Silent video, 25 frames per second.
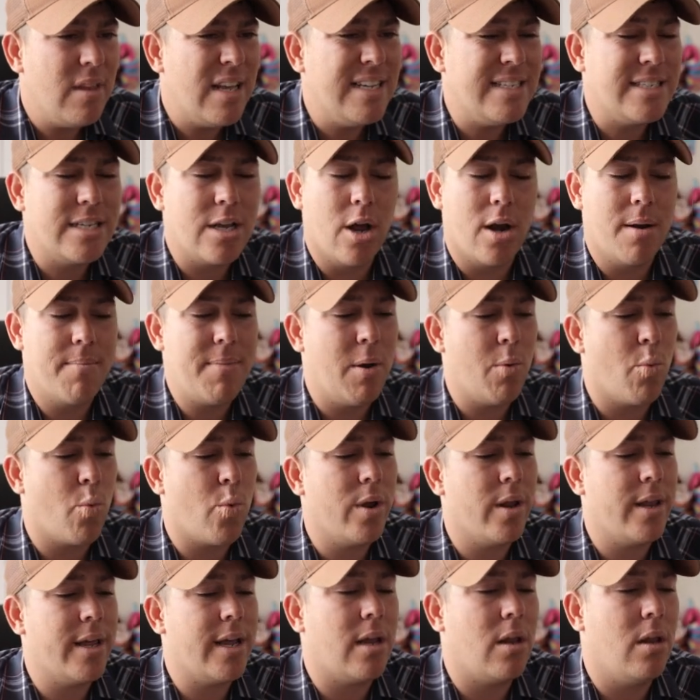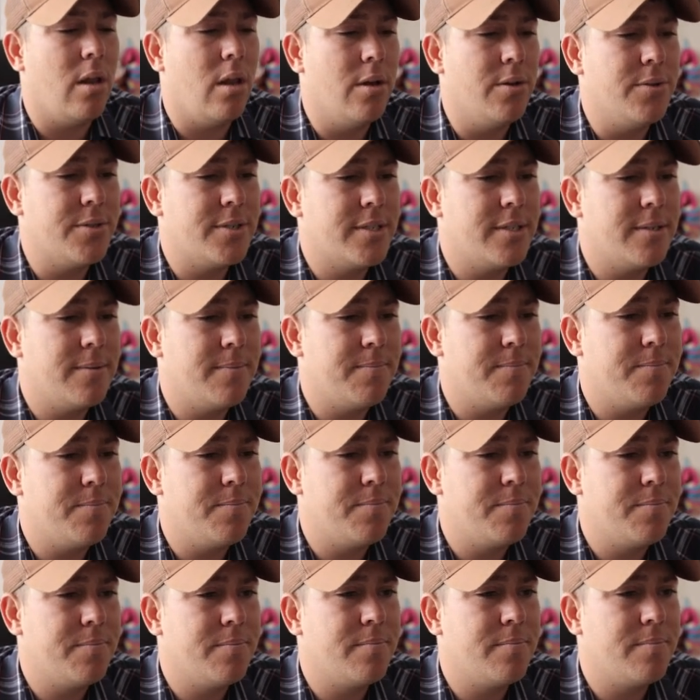It's going to be really close.
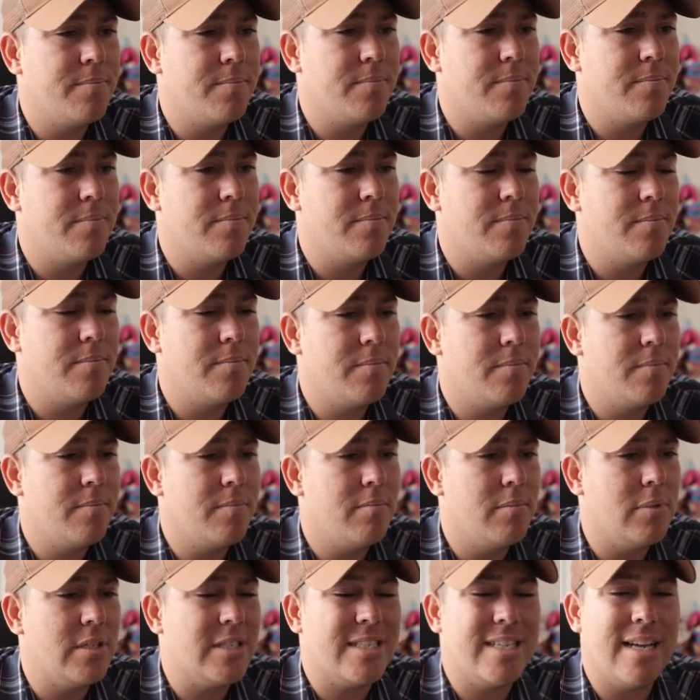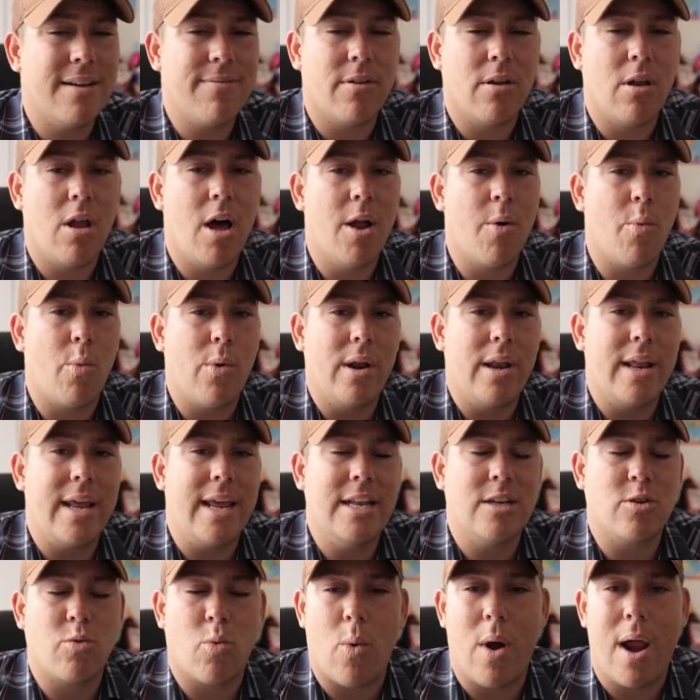Blacephalon really
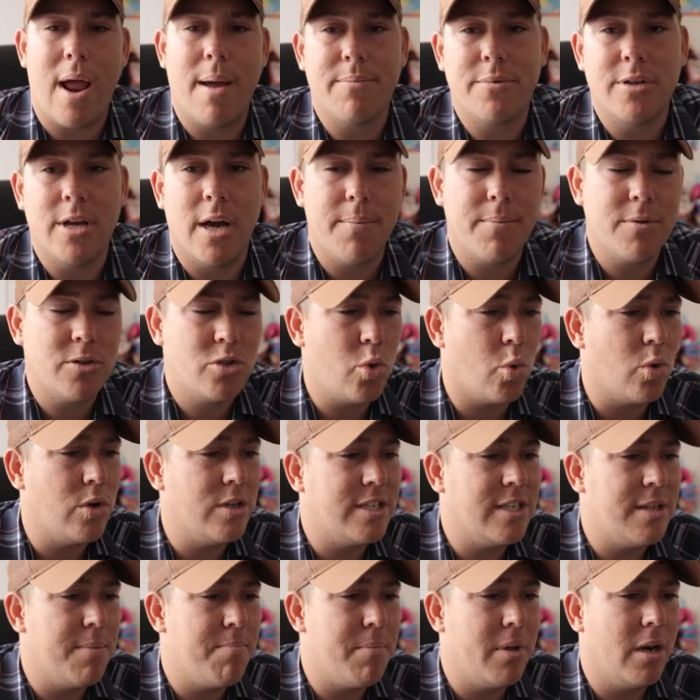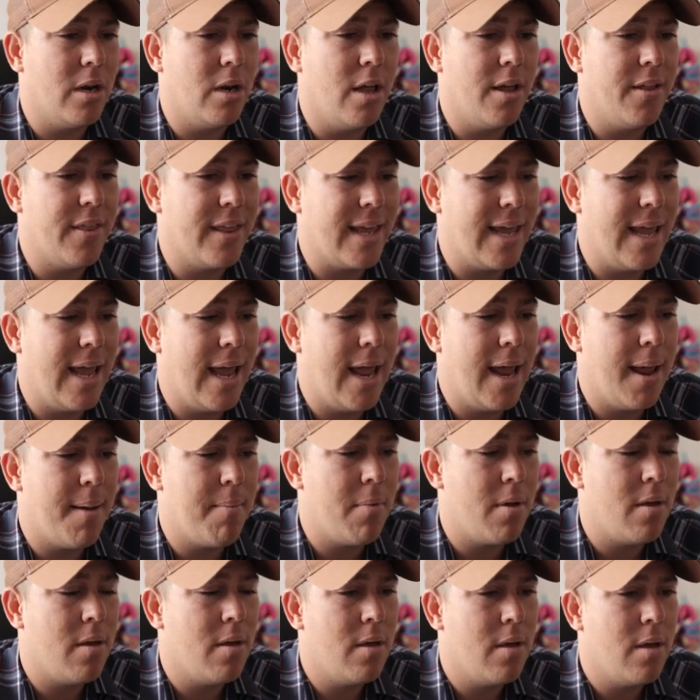gets ramped up towards the middle of the
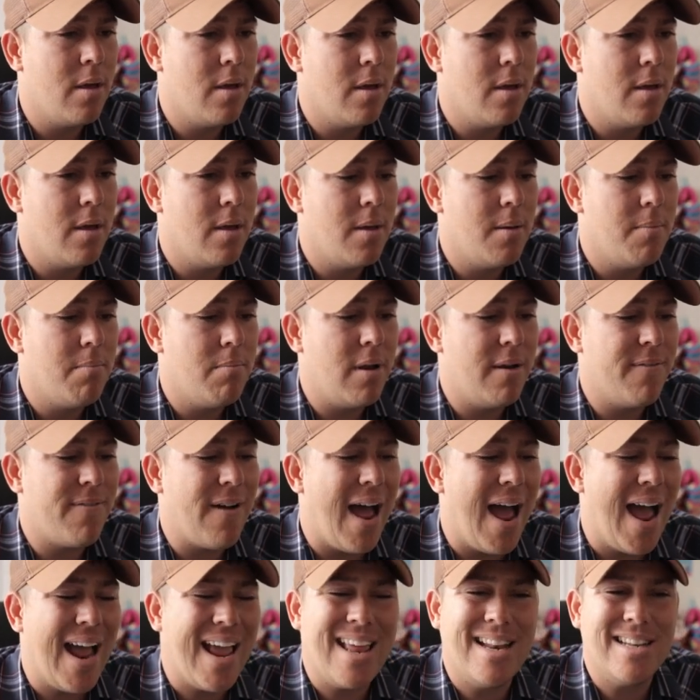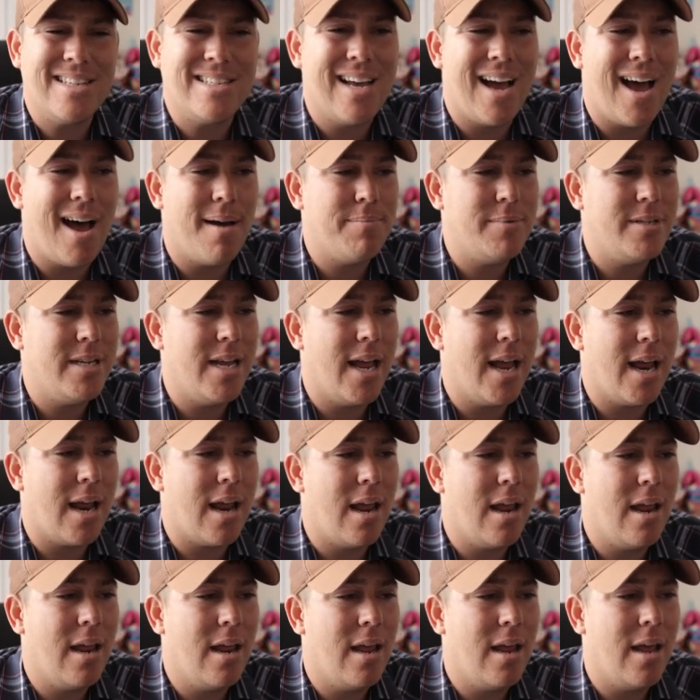game. But if I can top
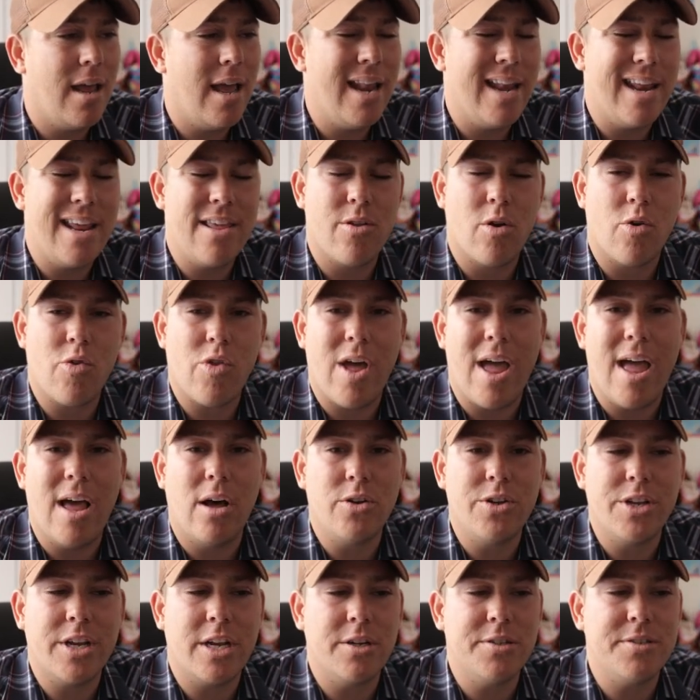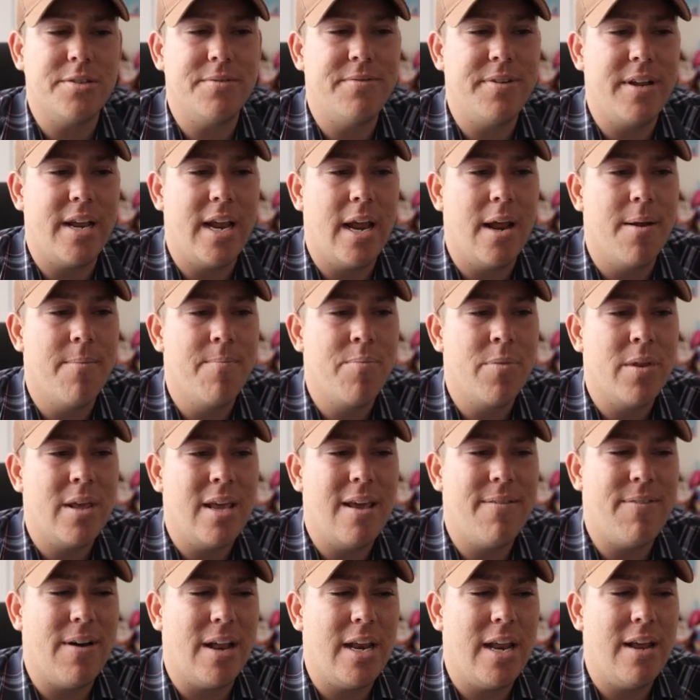deck and either the Eldegoss V,
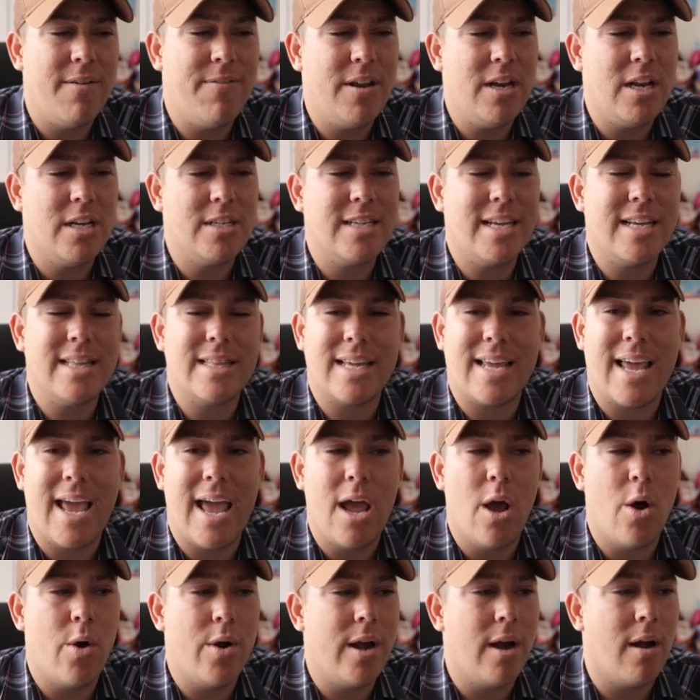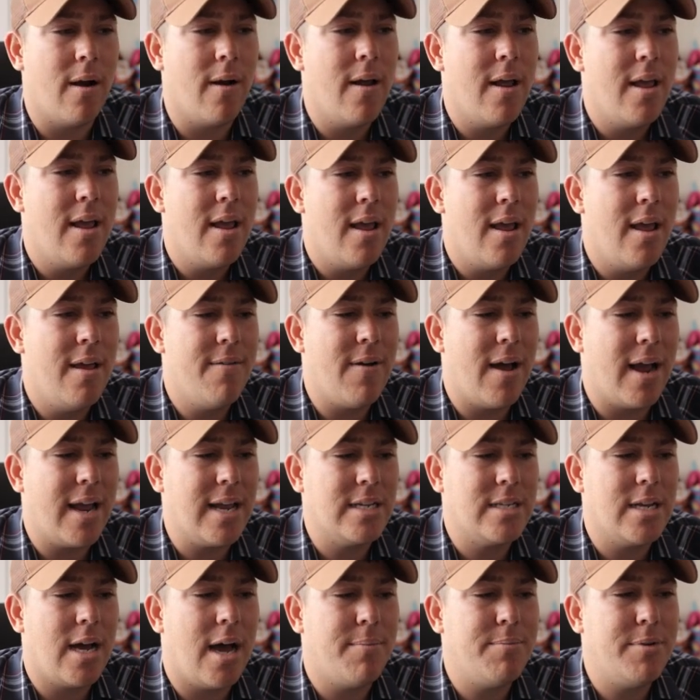if he doesn't get the KO here, if I
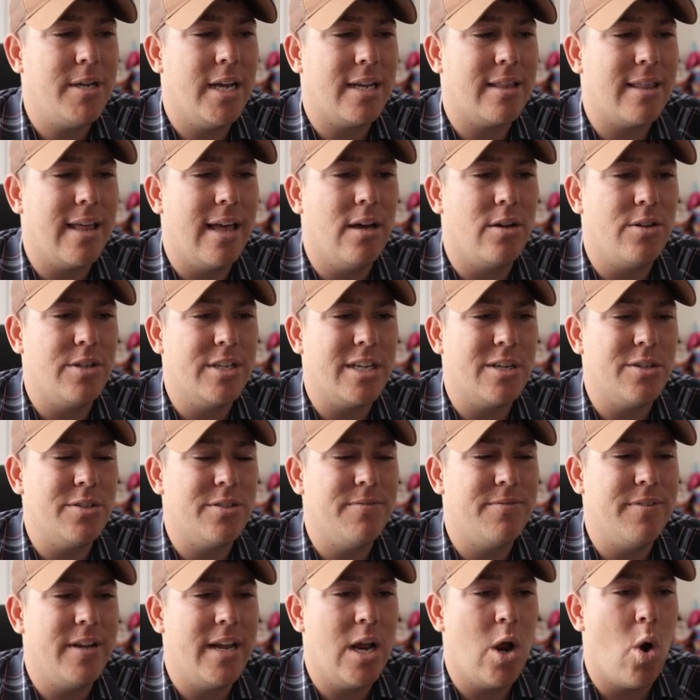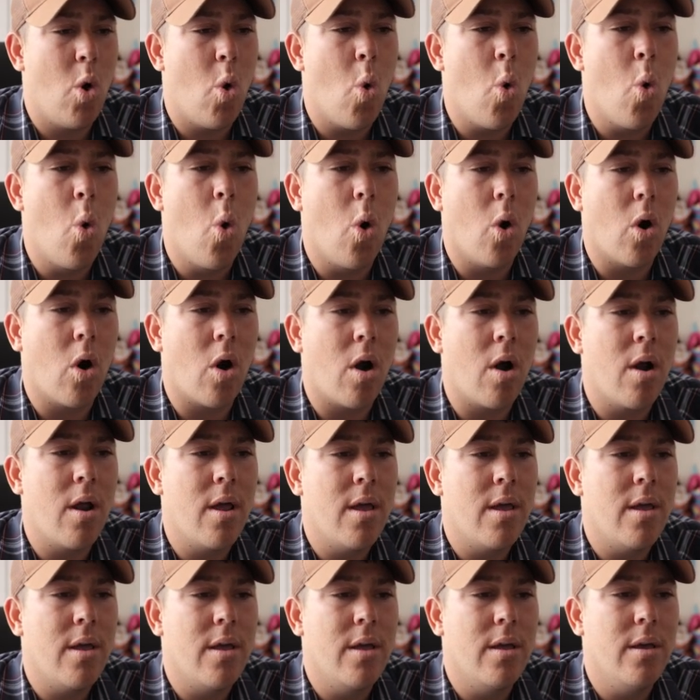can top deck the Eldegoss V or
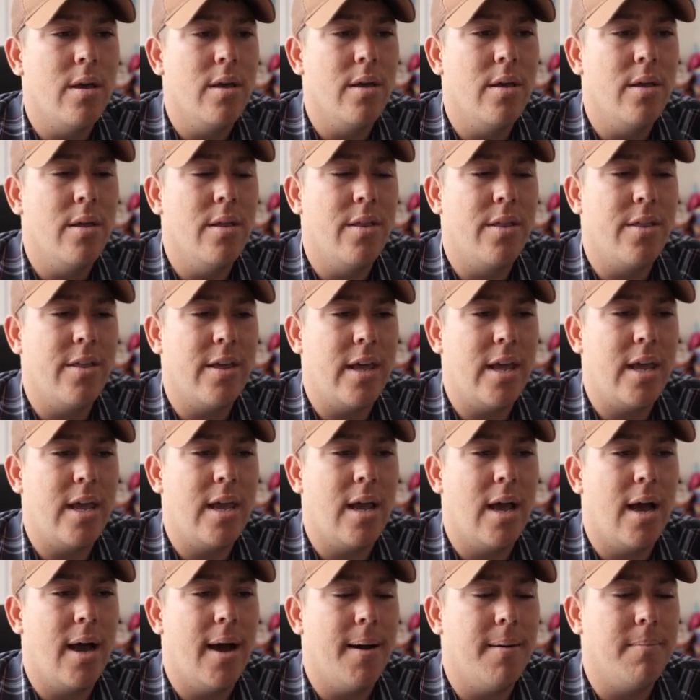the